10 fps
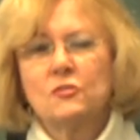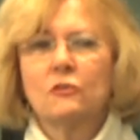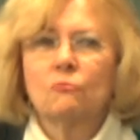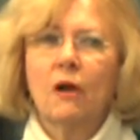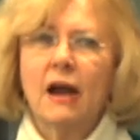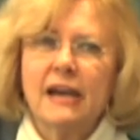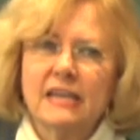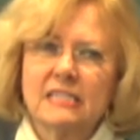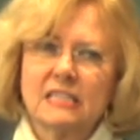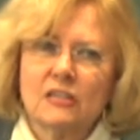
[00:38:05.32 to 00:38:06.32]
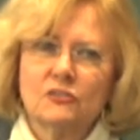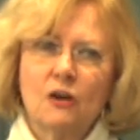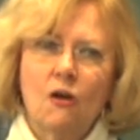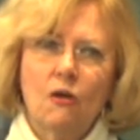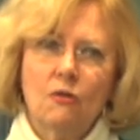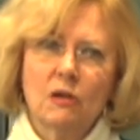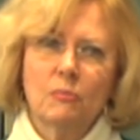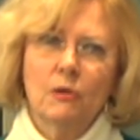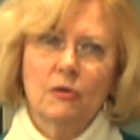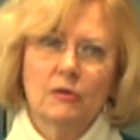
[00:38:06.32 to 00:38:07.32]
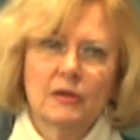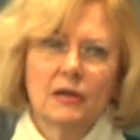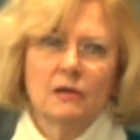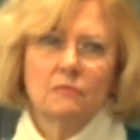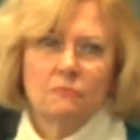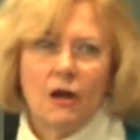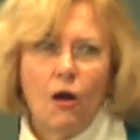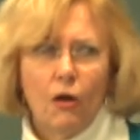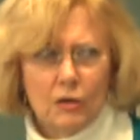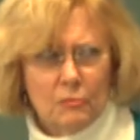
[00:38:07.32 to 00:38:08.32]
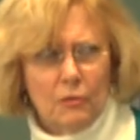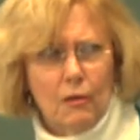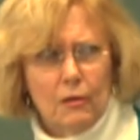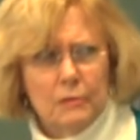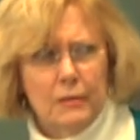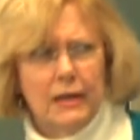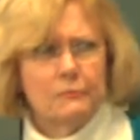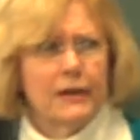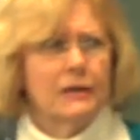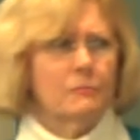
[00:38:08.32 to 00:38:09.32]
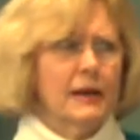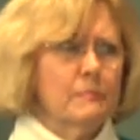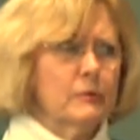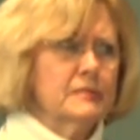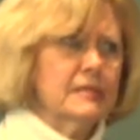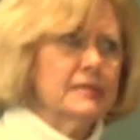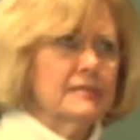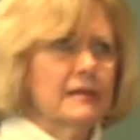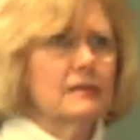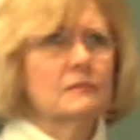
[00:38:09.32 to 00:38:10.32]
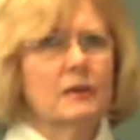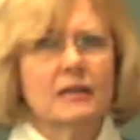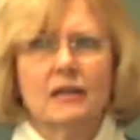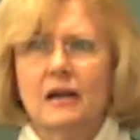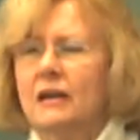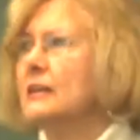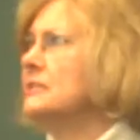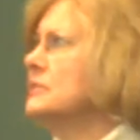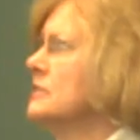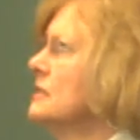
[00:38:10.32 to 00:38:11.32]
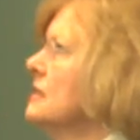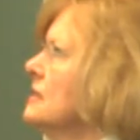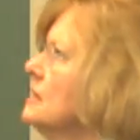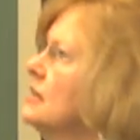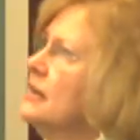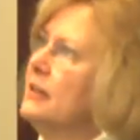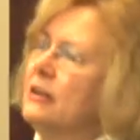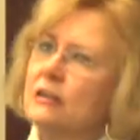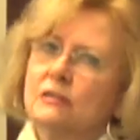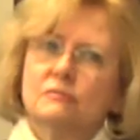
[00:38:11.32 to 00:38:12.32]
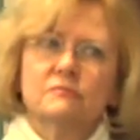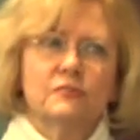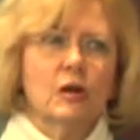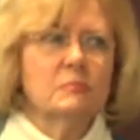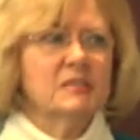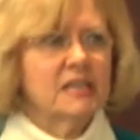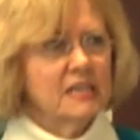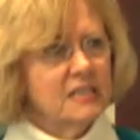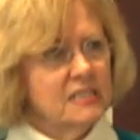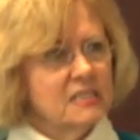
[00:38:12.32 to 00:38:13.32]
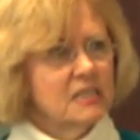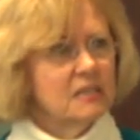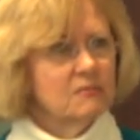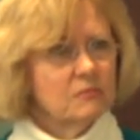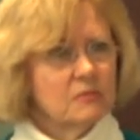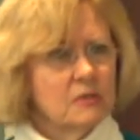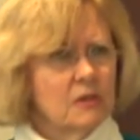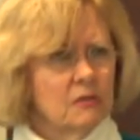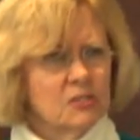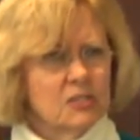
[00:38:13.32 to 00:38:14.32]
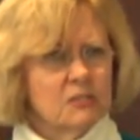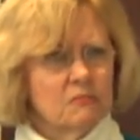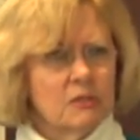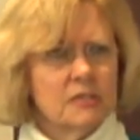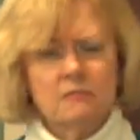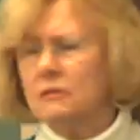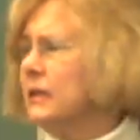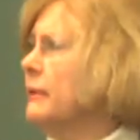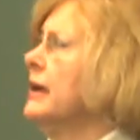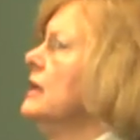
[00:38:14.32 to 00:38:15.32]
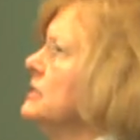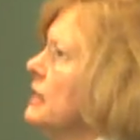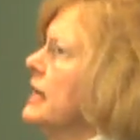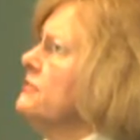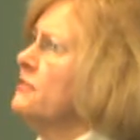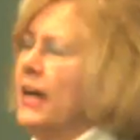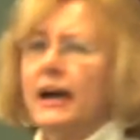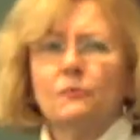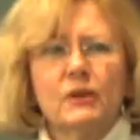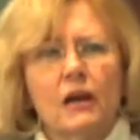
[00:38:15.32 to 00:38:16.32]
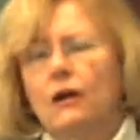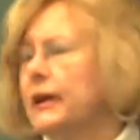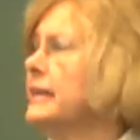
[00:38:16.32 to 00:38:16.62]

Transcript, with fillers: Oh, writing skills are horrible, horrible, horrible. I'm grading papers and it's like, oh my gosh, I know verb tense and you know it's just really anyway. Enough of that. We okay.